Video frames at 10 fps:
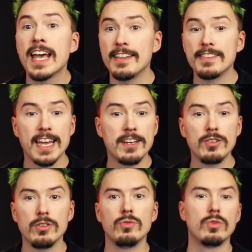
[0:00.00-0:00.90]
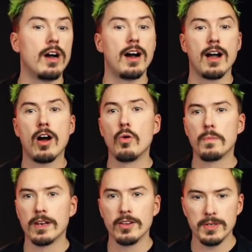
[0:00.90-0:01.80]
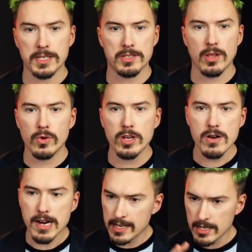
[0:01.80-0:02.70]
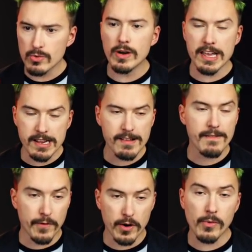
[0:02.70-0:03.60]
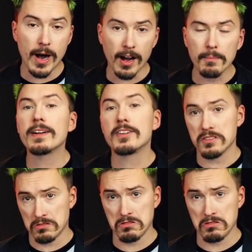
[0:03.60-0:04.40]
and then you open Luna Studio and you wait for a while because